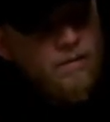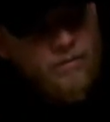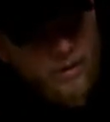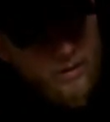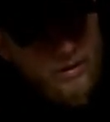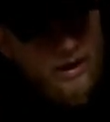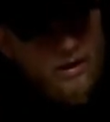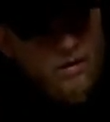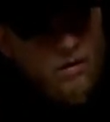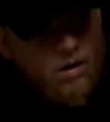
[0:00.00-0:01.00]
it would take a
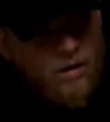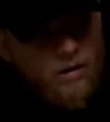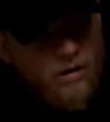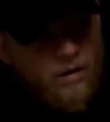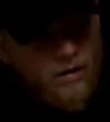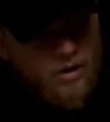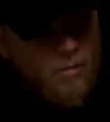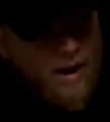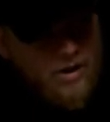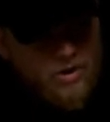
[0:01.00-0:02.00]
little longer. And then your
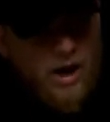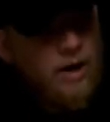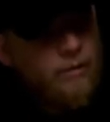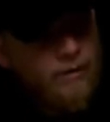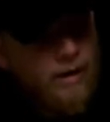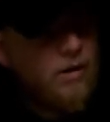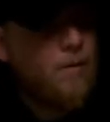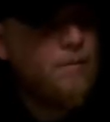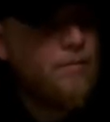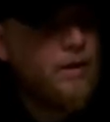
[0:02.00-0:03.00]
magic had to refill. I don't
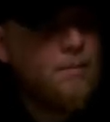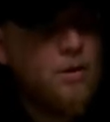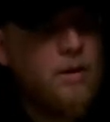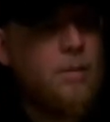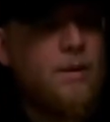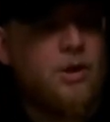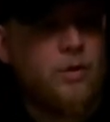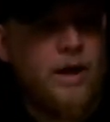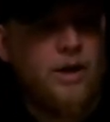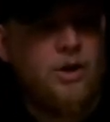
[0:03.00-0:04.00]
know. It put a little bit of
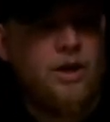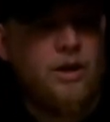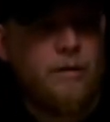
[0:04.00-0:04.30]
strategy into the